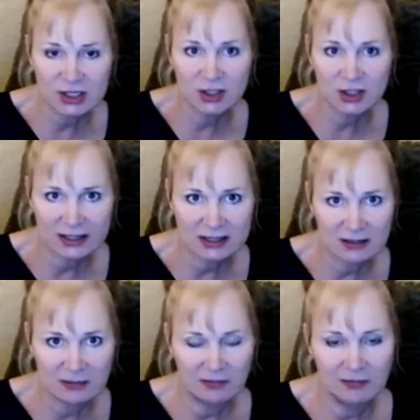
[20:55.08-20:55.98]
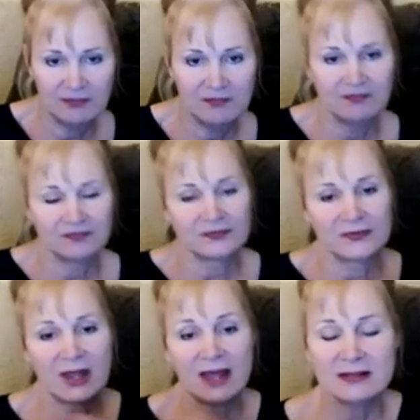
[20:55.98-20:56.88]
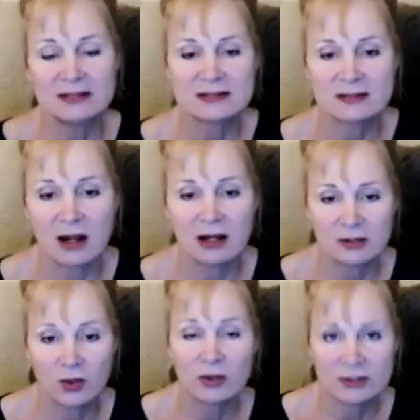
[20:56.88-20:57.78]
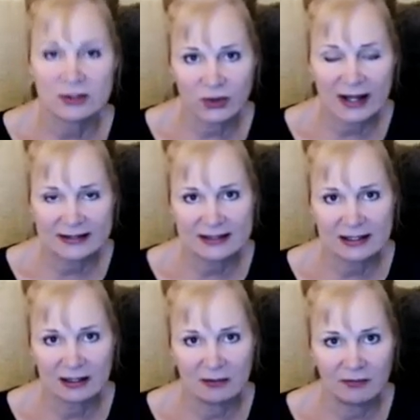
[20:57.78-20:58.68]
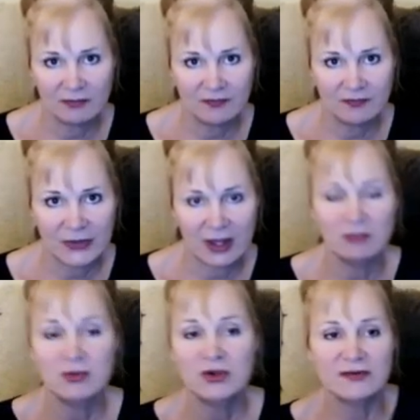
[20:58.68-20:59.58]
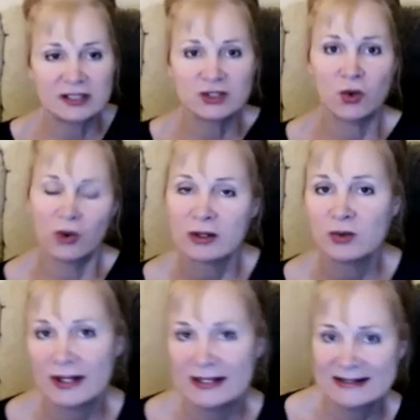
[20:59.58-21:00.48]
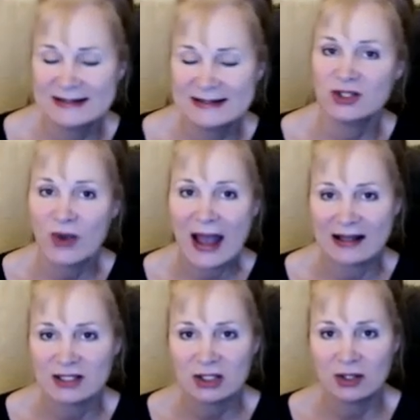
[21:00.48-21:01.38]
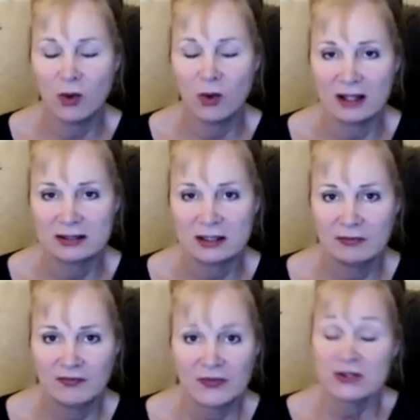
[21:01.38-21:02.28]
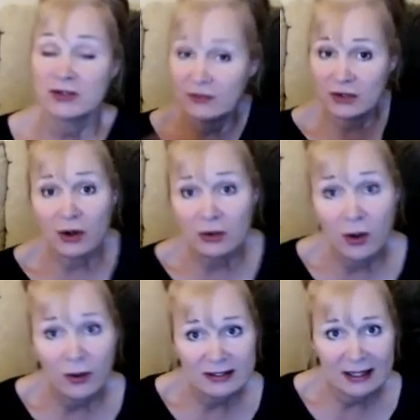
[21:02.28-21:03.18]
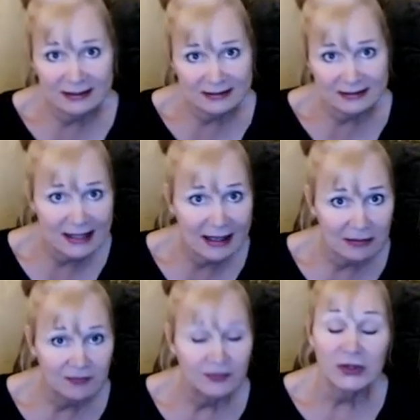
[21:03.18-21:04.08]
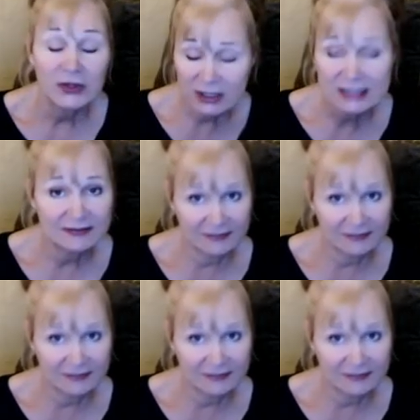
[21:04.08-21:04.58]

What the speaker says: to do it. And then start course correcting and moving toward what it is that you actually want. So if you don't know what that is yet, you need to